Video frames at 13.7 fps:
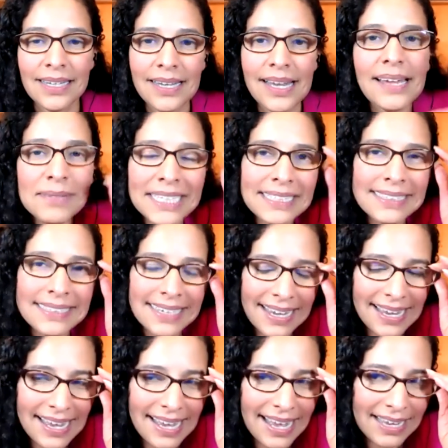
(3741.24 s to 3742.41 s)
I mean,
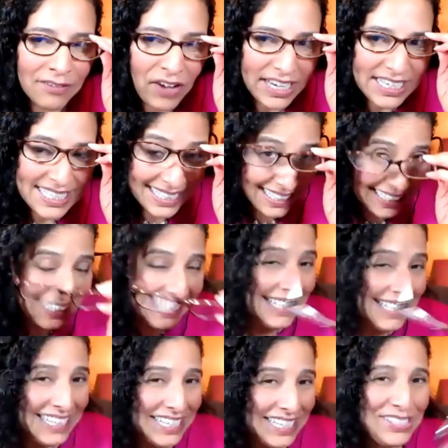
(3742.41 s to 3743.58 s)
if I didn't need
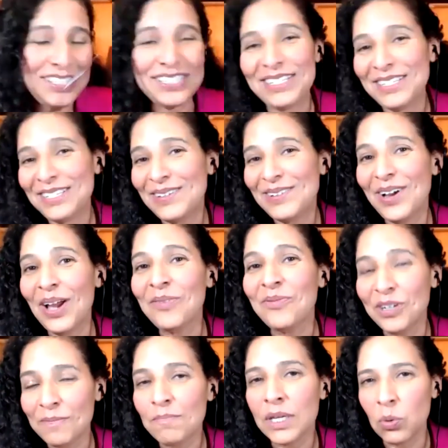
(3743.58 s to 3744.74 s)
these, I
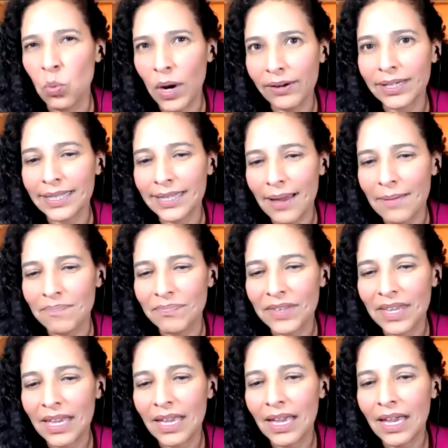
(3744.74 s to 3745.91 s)
wouldn't be wearing them.
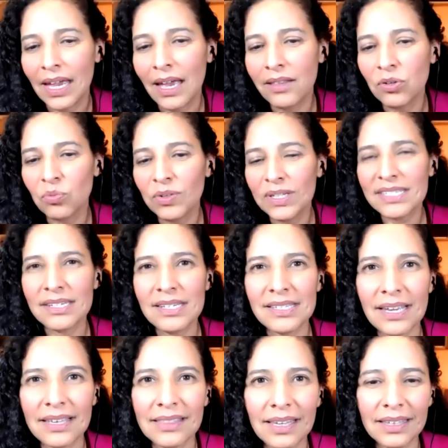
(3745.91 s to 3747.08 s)
And the reason is
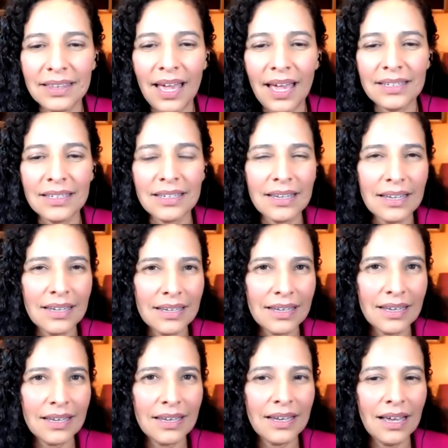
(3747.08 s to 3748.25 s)
I think that,
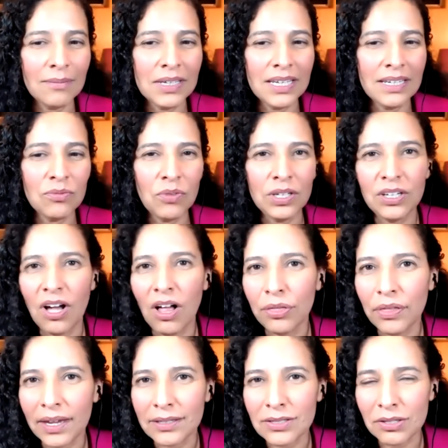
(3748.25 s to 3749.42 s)
I mean, what do y'all
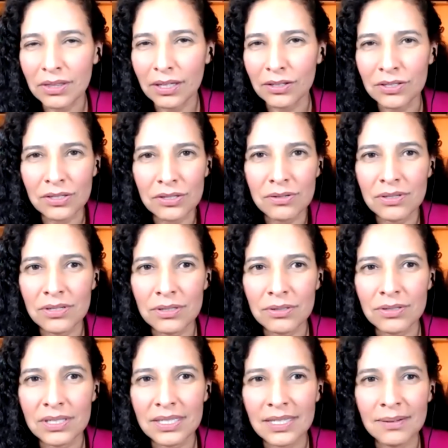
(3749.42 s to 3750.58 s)
think? Do you think, do you, do you
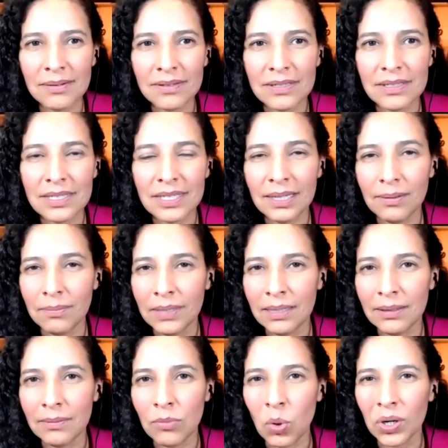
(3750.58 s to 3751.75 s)
see, see
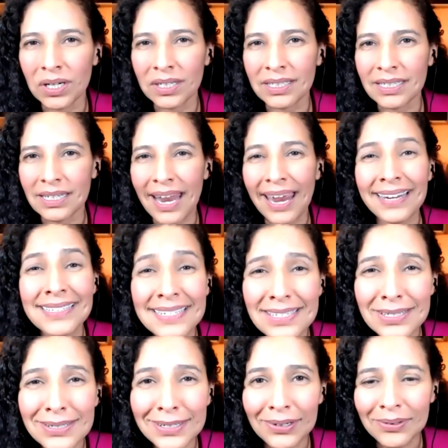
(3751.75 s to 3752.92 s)
me more connected
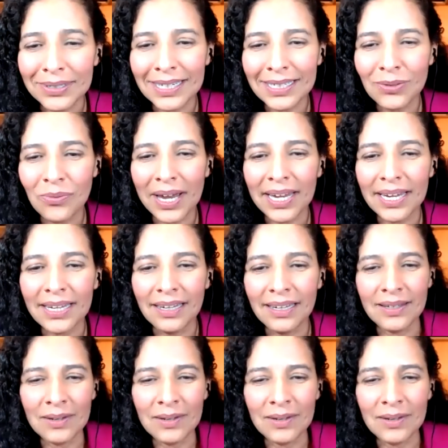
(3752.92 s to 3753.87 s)
to you in any way?